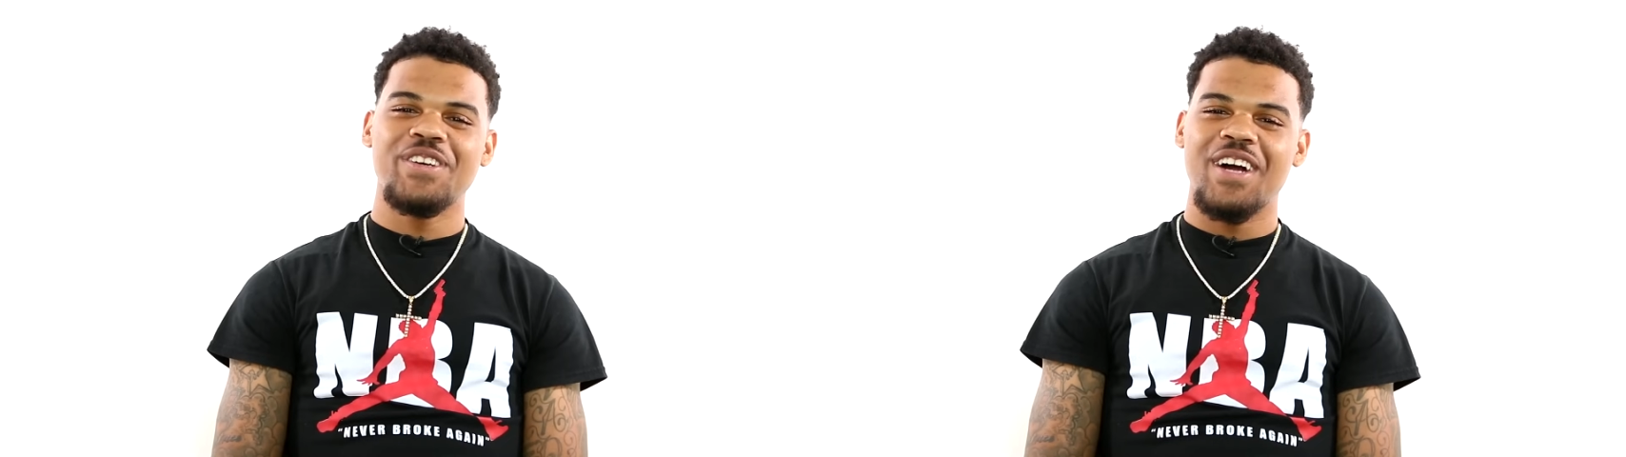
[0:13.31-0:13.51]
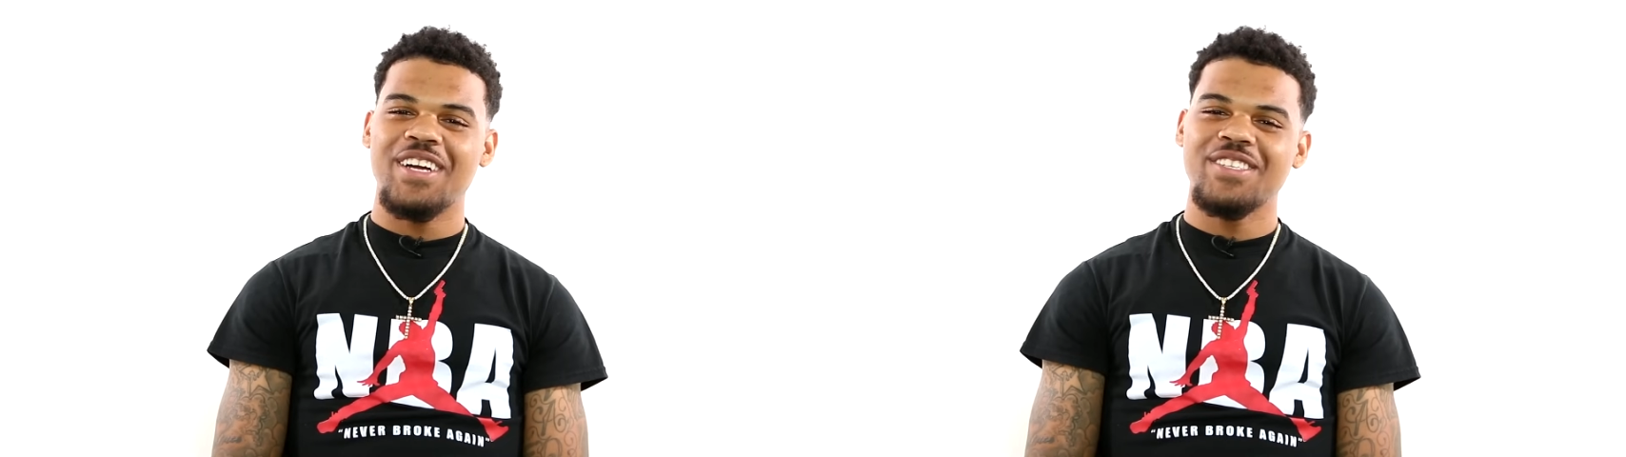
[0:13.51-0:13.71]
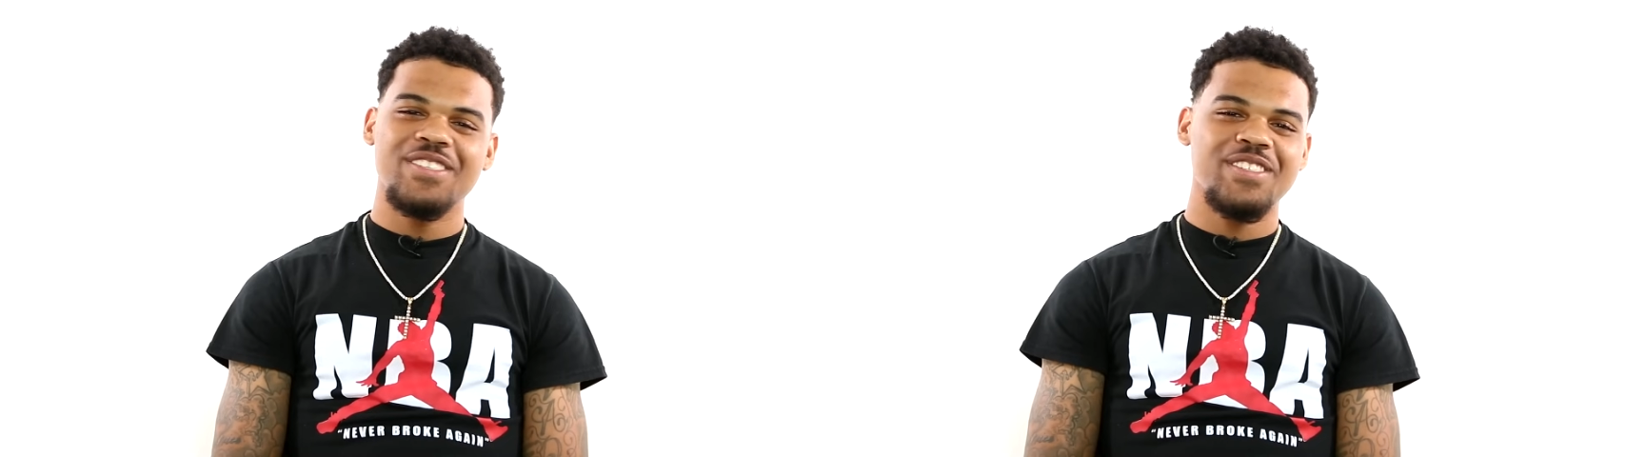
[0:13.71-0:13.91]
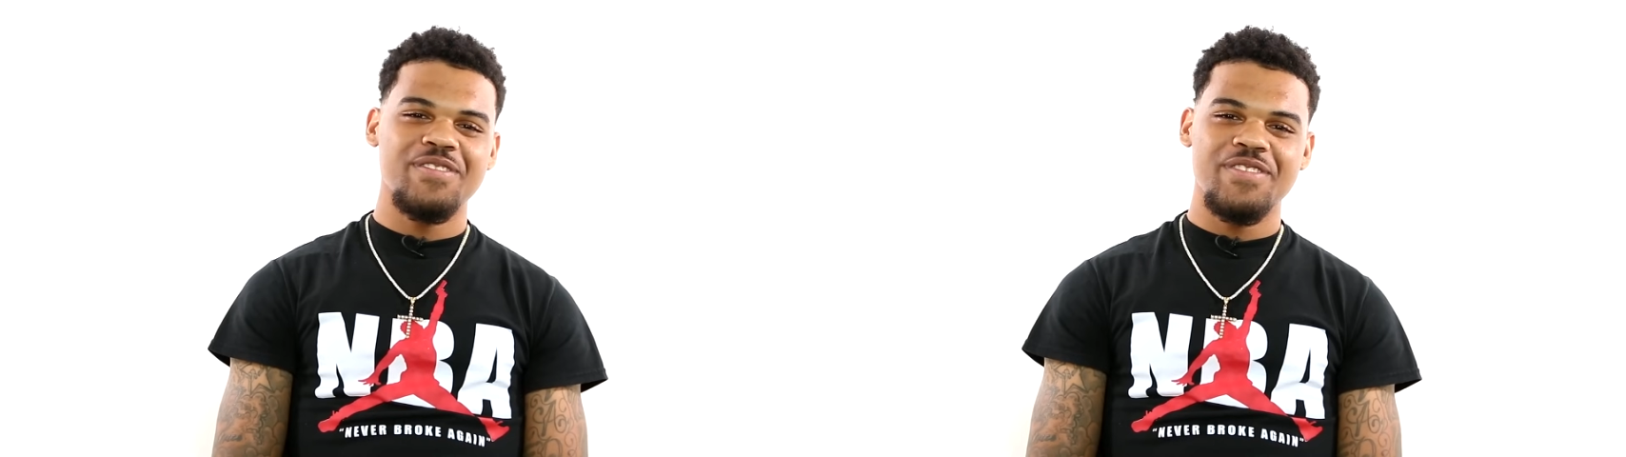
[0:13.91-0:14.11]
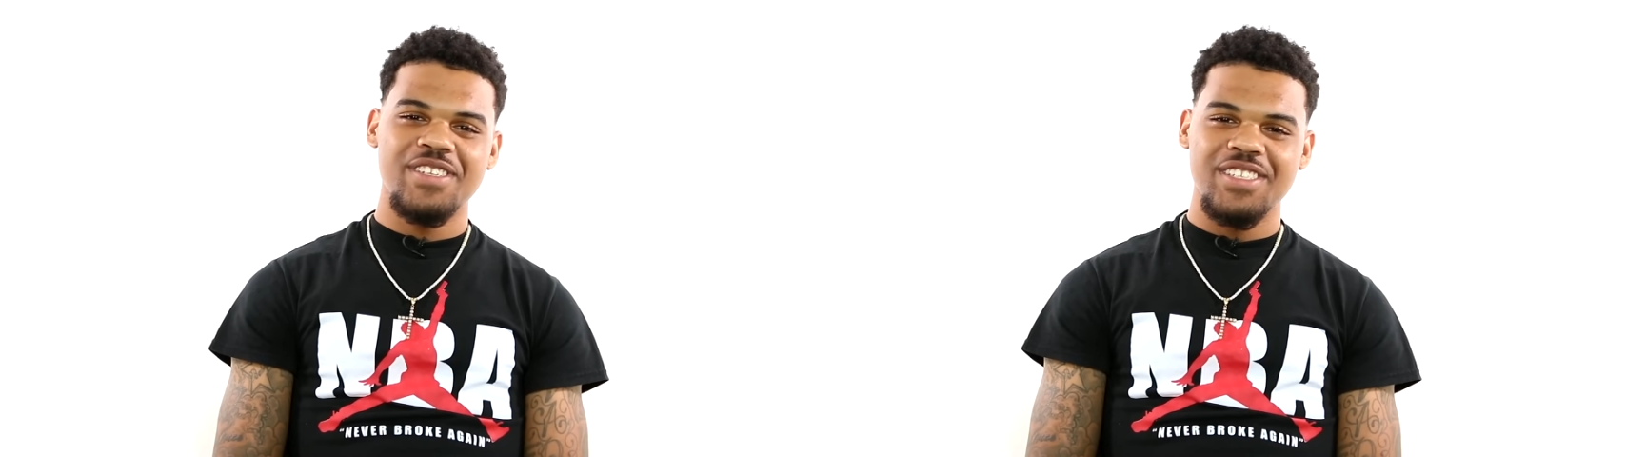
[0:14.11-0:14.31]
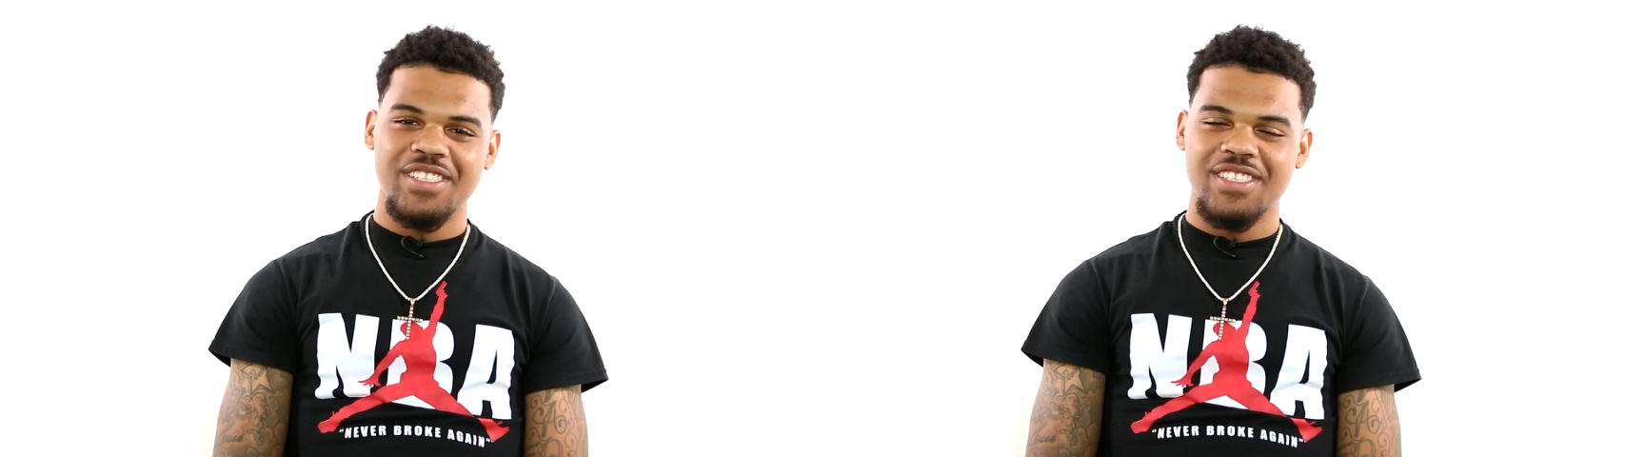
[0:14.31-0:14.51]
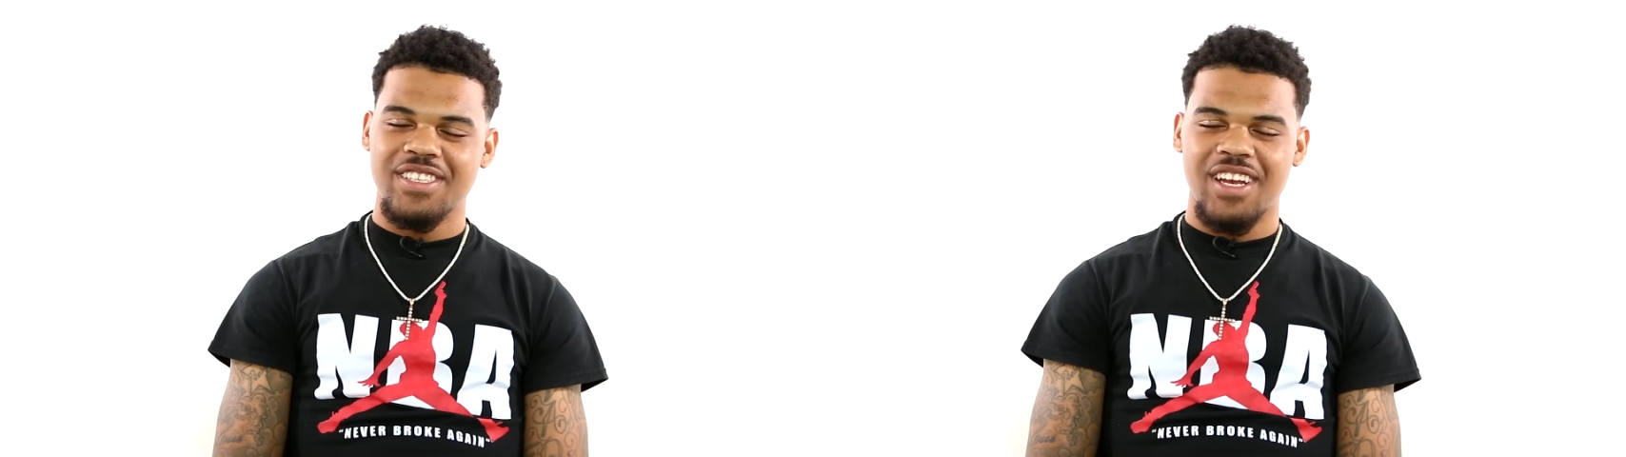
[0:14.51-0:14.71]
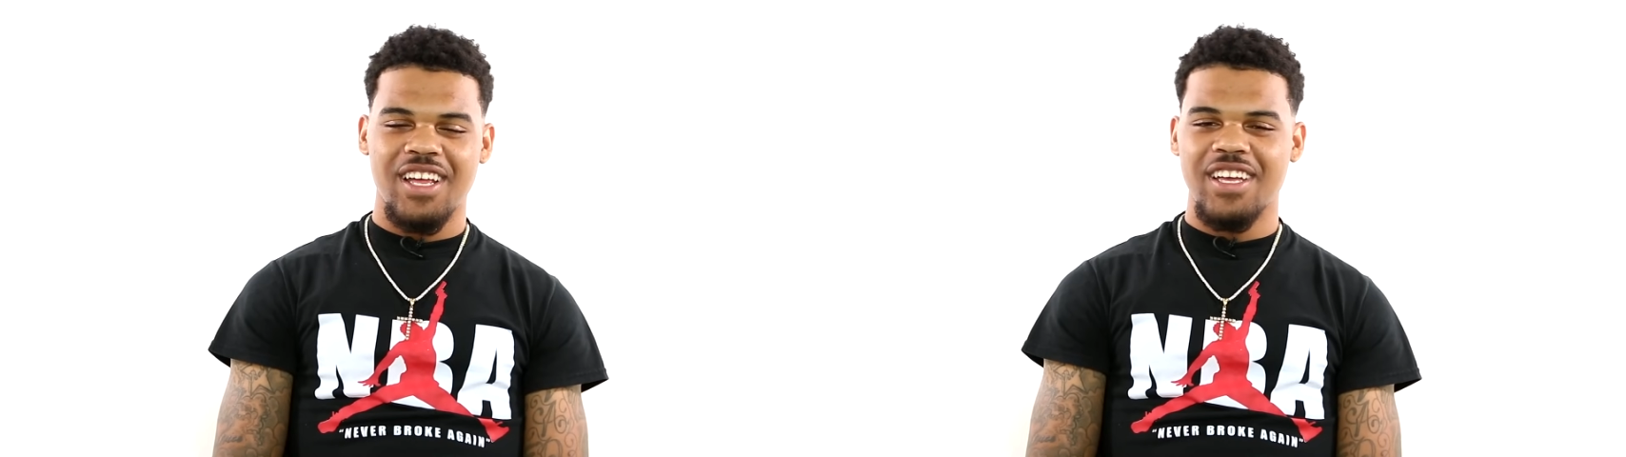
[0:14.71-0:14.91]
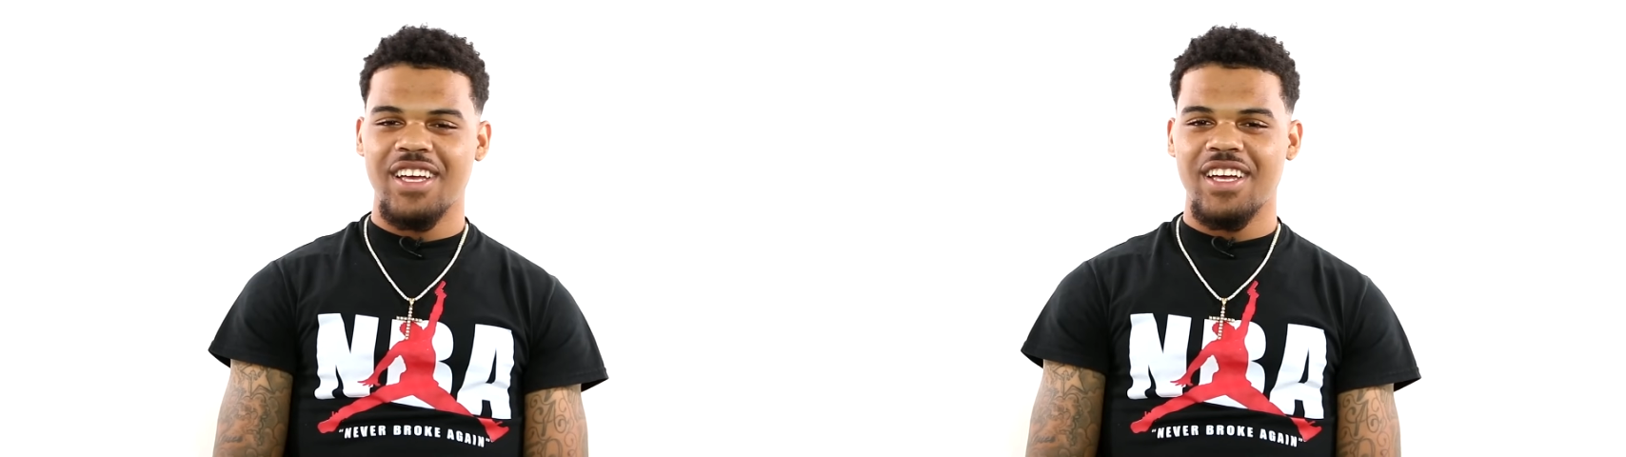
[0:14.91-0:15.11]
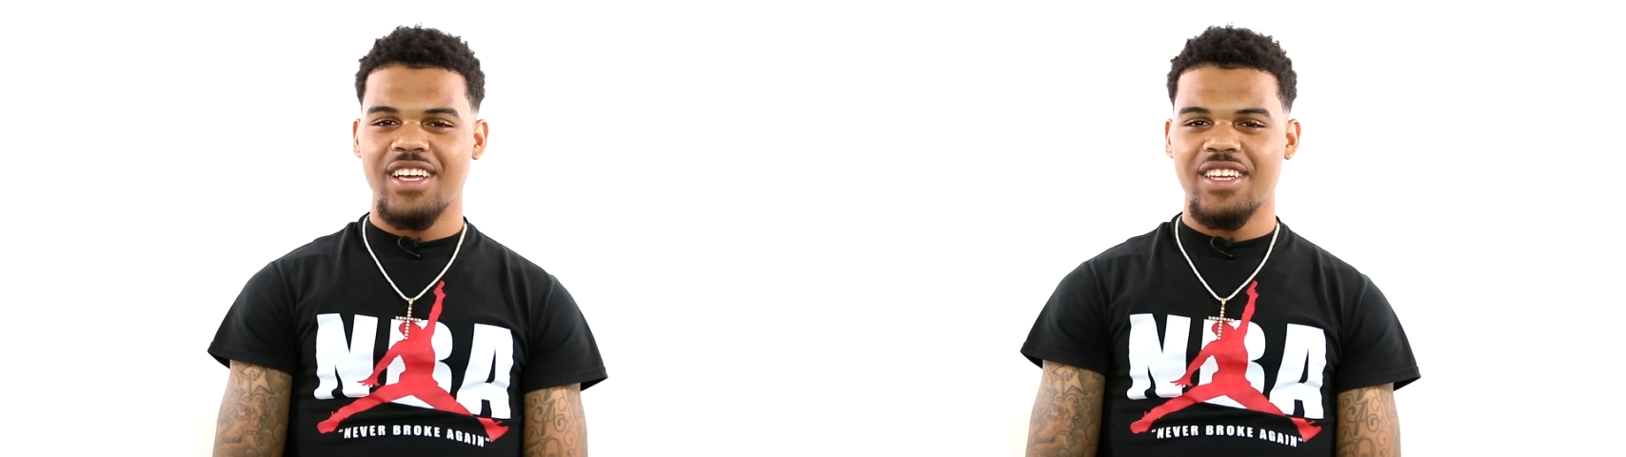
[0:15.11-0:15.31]
I used to be. Like, really?
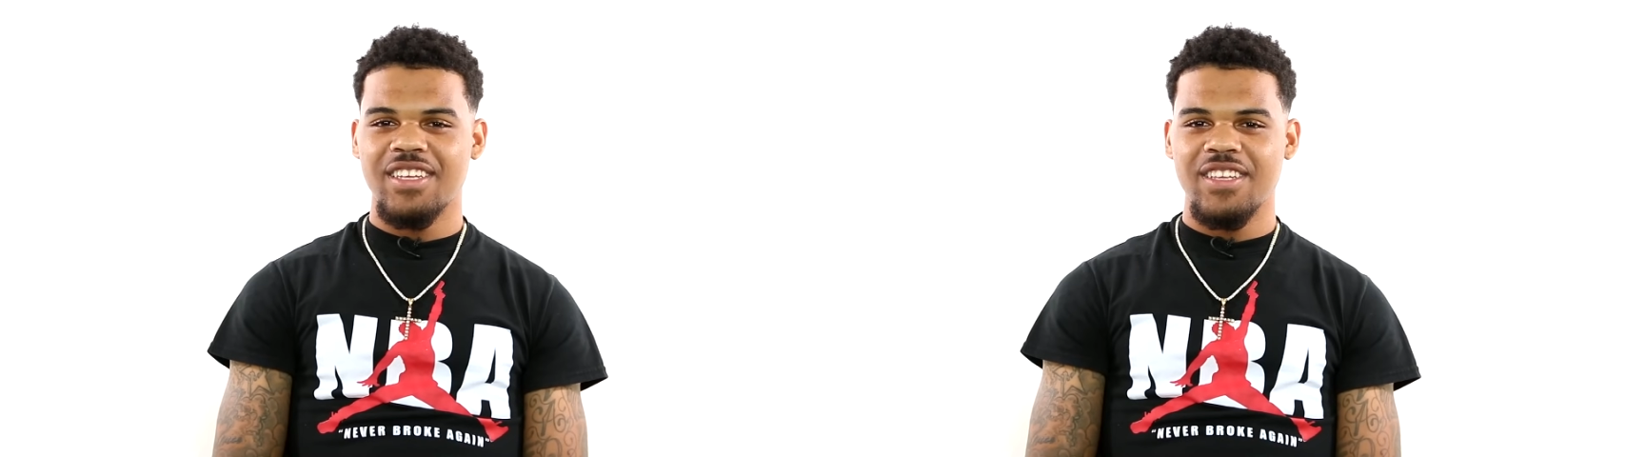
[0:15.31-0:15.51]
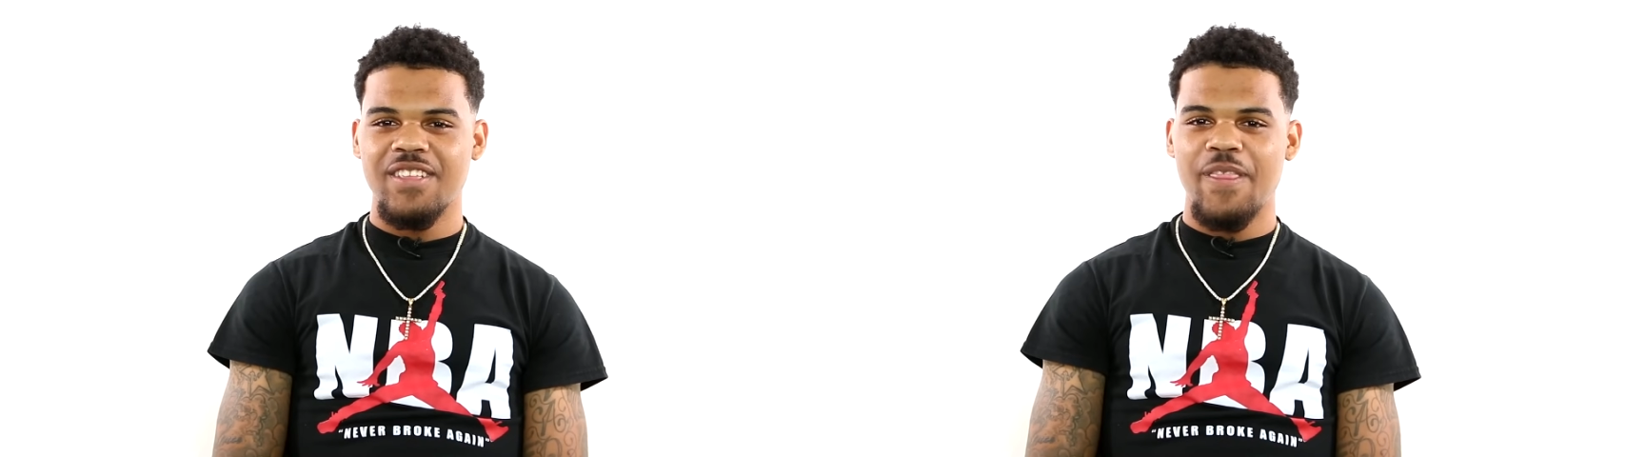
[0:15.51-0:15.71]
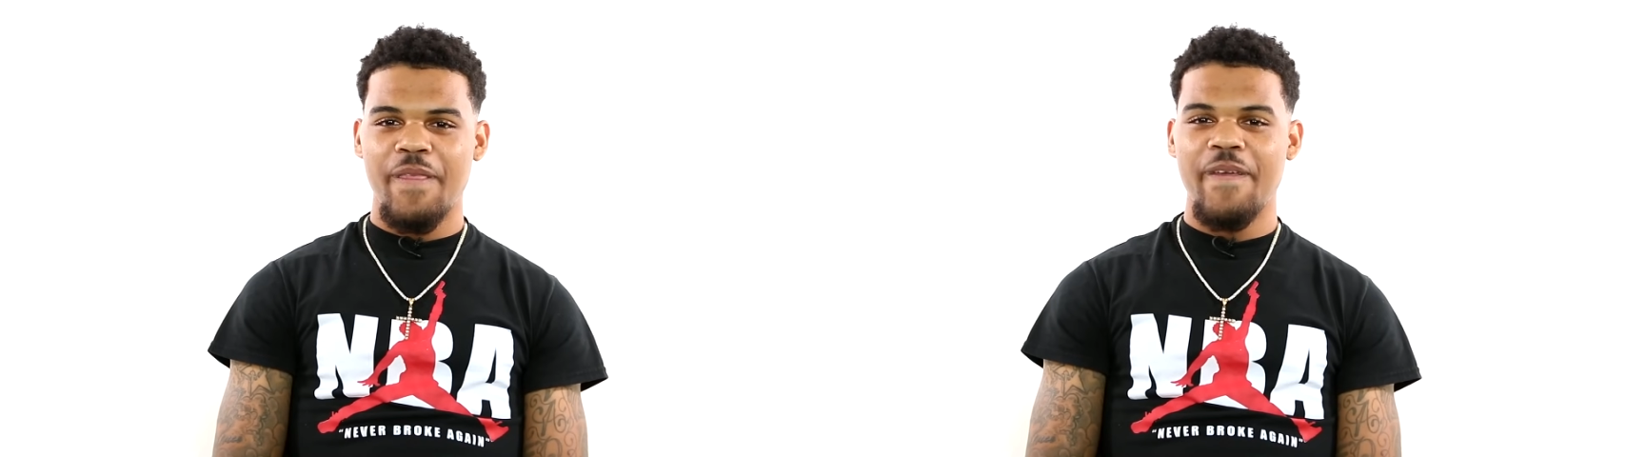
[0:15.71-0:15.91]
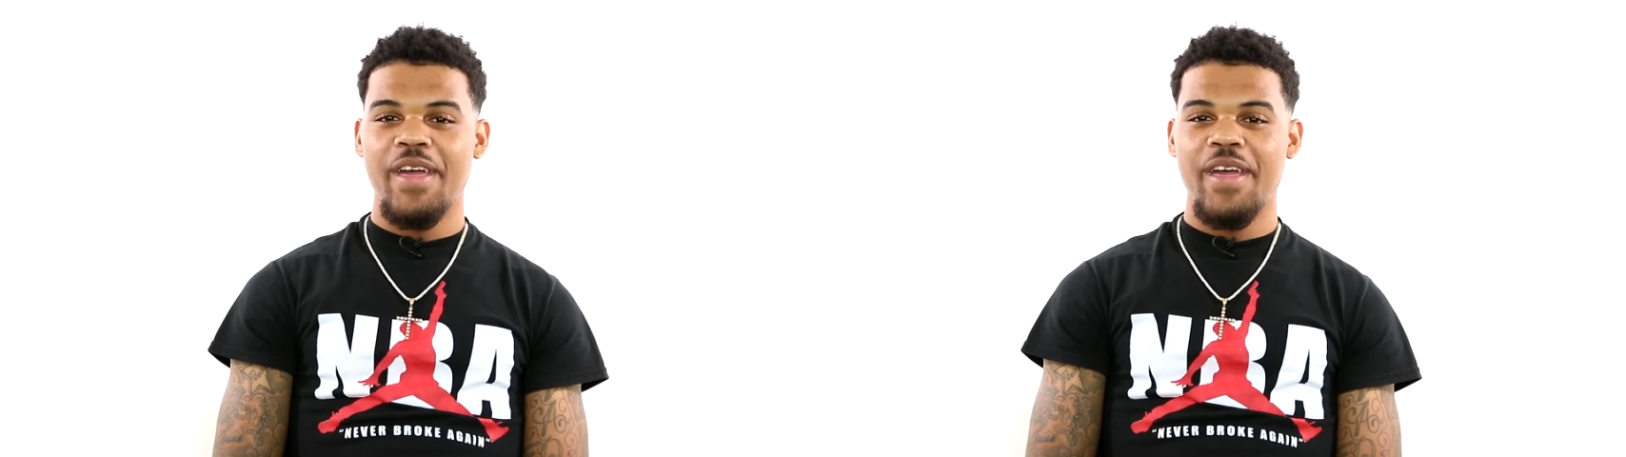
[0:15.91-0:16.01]
You calm down on it?